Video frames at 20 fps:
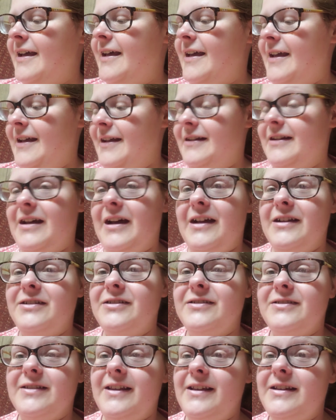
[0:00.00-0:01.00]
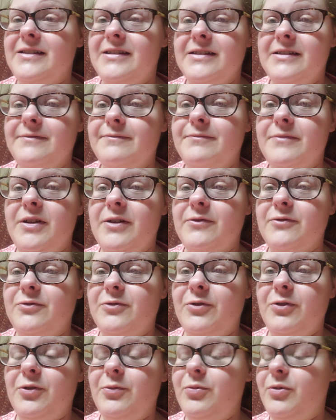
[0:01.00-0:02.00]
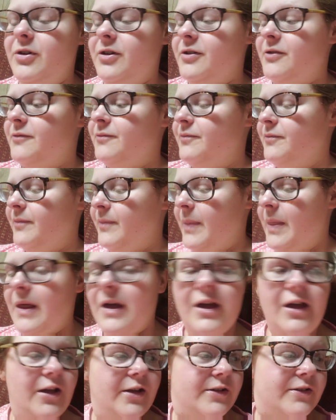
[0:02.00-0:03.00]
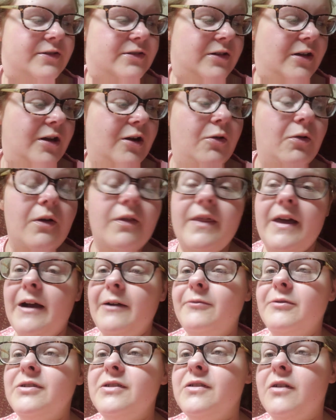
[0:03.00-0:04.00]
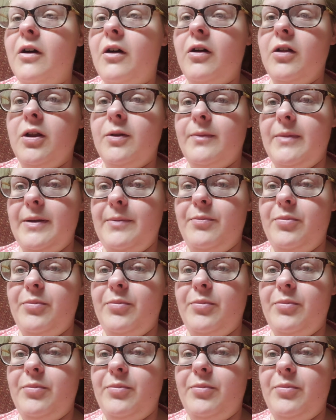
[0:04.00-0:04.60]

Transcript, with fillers: and I just liked it. It was a really good book. So that was all of my